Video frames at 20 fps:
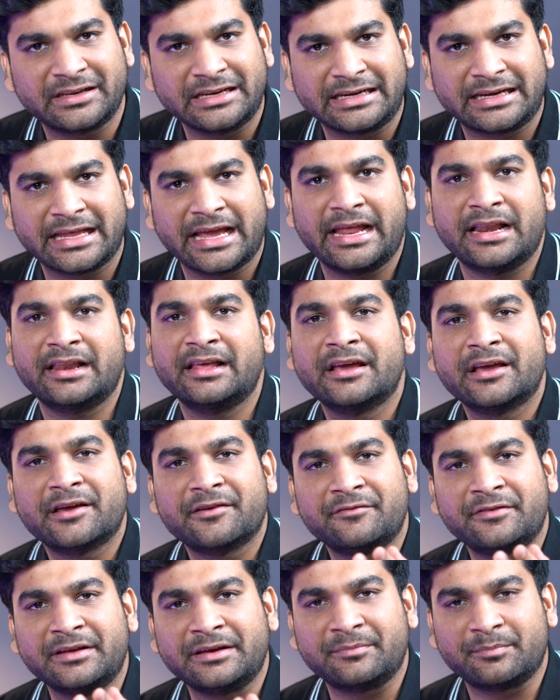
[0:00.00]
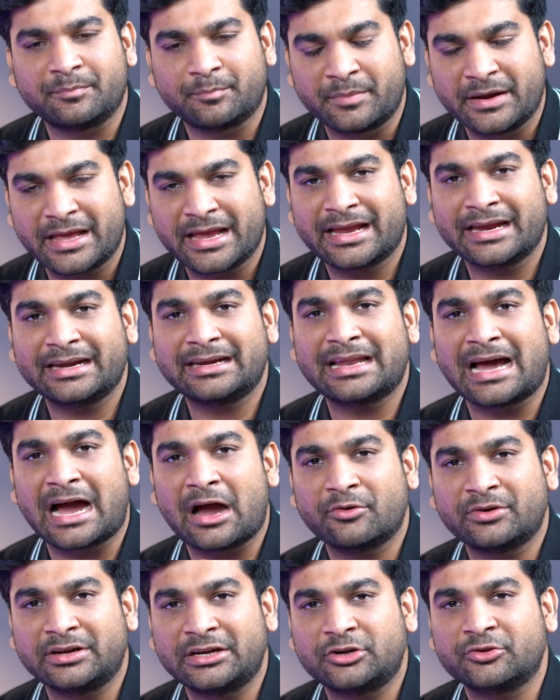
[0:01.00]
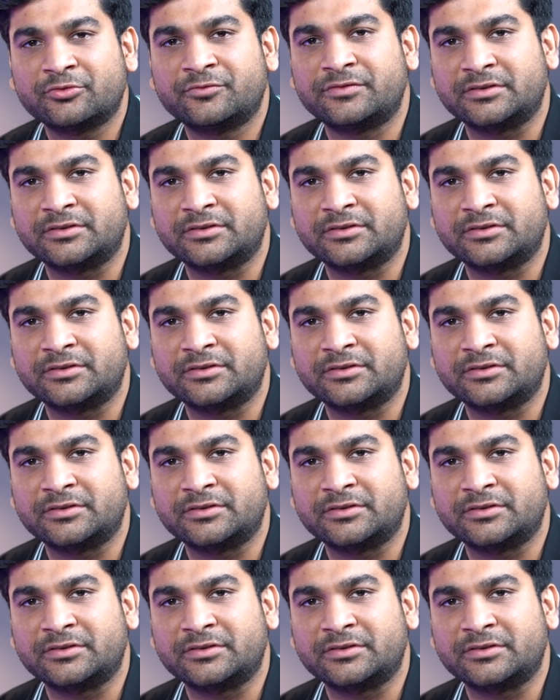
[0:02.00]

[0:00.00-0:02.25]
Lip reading: detail. We break it down into